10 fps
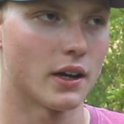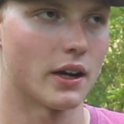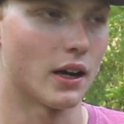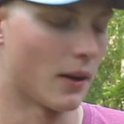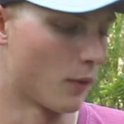
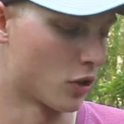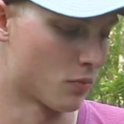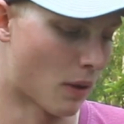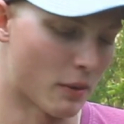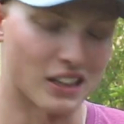There's
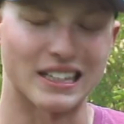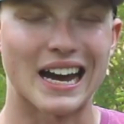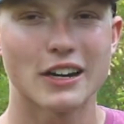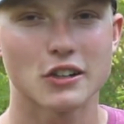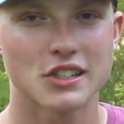probably
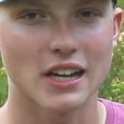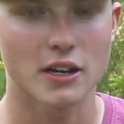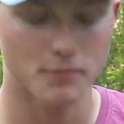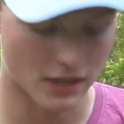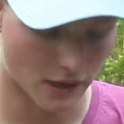lighter setups